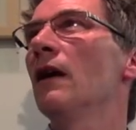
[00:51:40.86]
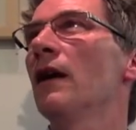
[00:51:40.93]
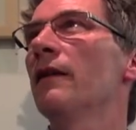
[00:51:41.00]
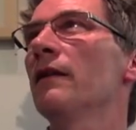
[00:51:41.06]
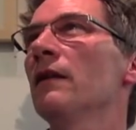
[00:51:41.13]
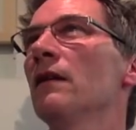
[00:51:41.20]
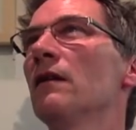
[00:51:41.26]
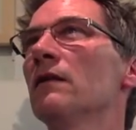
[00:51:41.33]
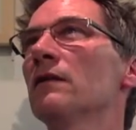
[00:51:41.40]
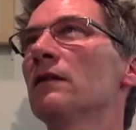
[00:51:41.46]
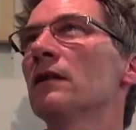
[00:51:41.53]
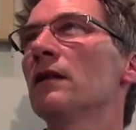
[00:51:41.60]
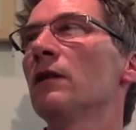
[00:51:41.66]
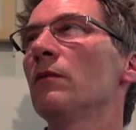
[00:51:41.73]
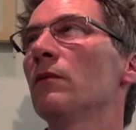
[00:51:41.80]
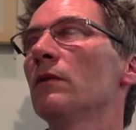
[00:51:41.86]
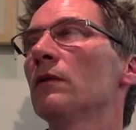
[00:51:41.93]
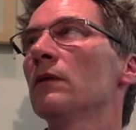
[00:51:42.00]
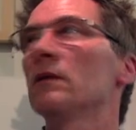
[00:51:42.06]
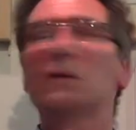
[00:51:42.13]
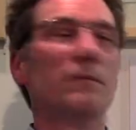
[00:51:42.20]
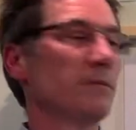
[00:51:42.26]
and the last thing you want
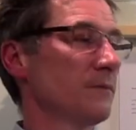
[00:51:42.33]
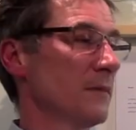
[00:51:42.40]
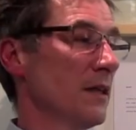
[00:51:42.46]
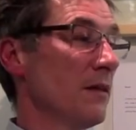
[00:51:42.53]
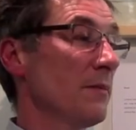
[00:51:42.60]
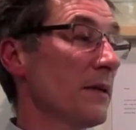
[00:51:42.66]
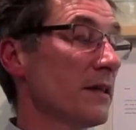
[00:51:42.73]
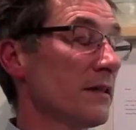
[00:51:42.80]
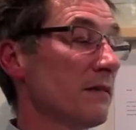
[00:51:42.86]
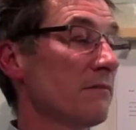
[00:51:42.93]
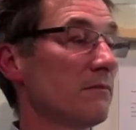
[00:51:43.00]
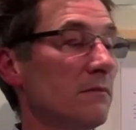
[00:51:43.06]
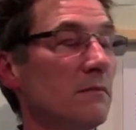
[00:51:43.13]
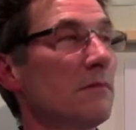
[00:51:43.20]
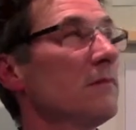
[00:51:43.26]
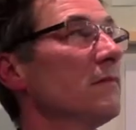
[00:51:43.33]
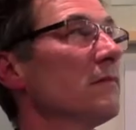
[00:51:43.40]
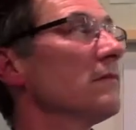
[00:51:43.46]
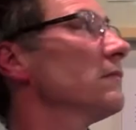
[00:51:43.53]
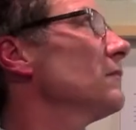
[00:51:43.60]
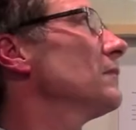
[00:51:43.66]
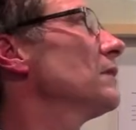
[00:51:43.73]
is because
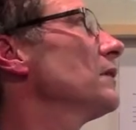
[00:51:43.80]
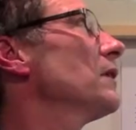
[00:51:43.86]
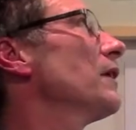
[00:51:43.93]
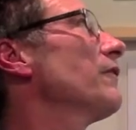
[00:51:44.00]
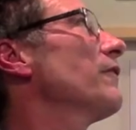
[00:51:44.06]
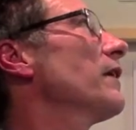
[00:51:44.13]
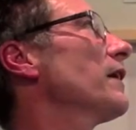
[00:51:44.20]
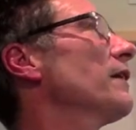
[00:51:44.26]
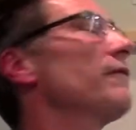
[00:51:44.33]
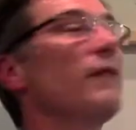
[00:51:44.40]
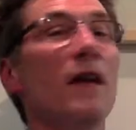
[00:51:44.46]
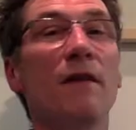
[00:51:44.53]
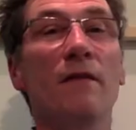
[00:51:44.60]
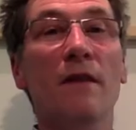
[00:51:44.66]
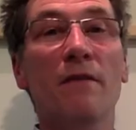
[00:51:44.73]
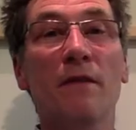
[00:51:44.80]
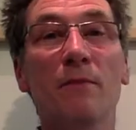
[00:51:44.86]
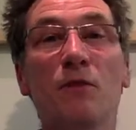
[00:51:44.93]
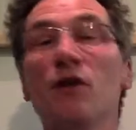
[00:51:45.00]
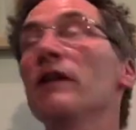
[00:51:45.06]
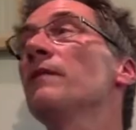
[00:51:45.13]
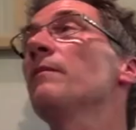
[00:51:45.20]
you know if I'm
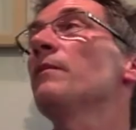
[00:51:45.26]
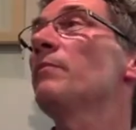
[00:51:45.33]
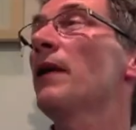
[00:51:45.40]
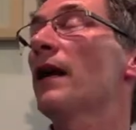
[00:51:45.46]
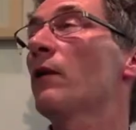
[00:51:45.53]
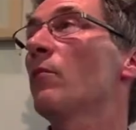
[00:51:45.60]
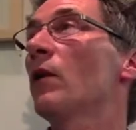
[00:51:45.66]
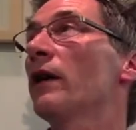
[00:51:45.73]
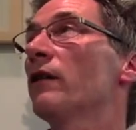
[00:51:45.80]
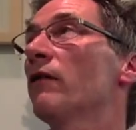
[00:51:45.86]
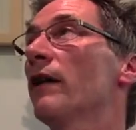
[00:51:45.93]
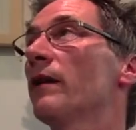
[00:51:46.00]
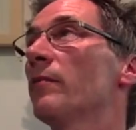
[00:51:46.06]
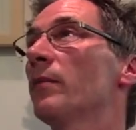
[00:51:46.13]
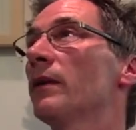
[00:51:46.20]
doing them in black and white, great.